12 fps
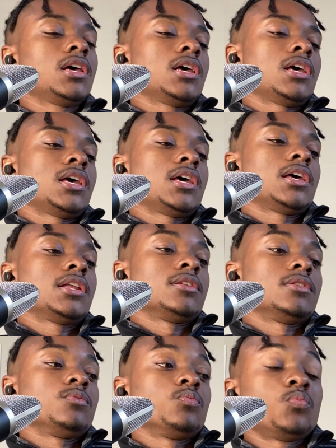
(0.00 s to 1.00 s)

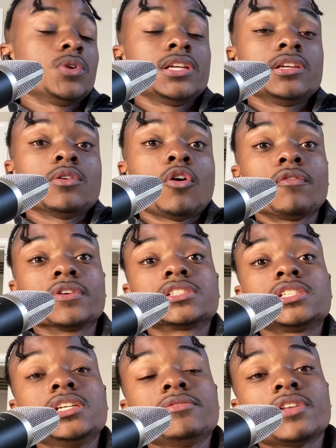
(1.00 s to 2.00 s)
and we
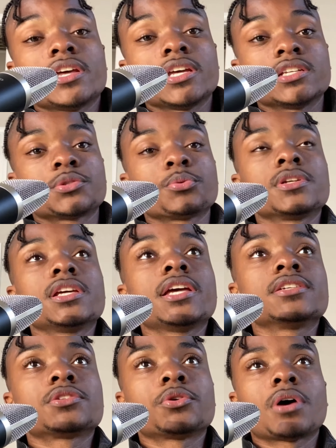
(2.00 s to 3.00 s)
overachieved and hit
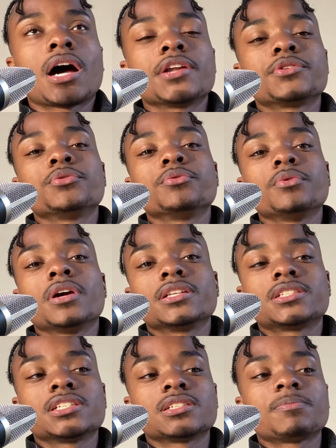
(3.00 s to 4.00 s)
28 so i do
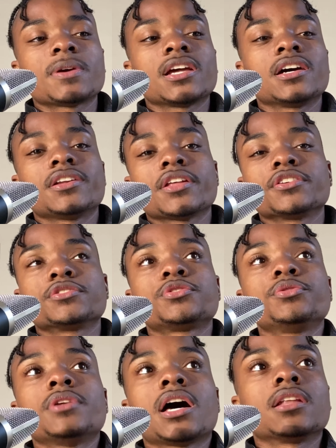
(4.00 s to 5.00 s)
anticipate another
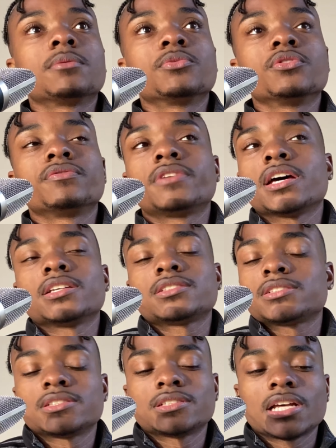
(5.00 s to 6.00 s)
two dollar move
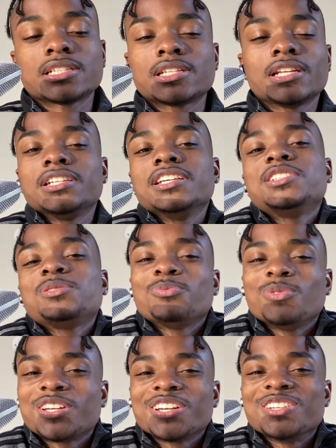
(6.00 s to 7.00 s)
that's that's the least
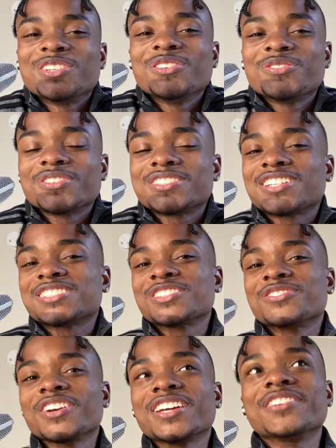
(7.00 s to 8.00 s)
we can do for such a
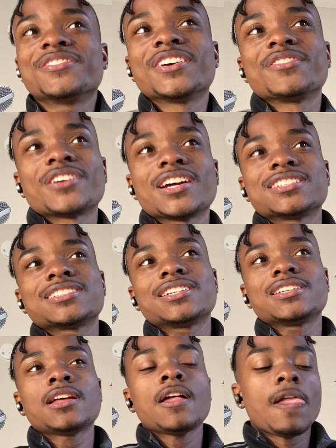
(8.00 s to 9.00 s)
great event right
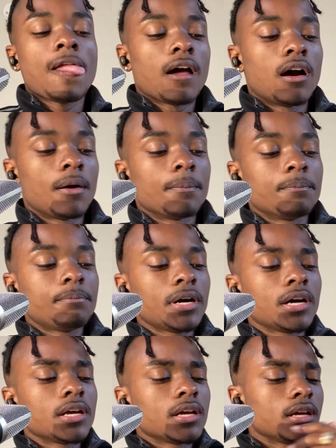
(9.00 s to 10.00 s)
son um,
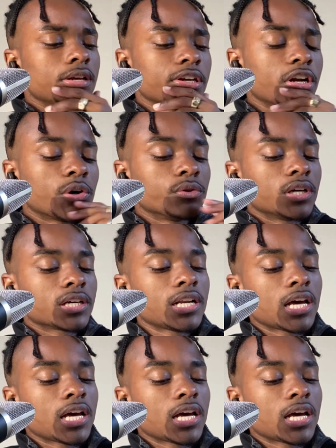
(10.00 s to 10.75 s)
but you know looking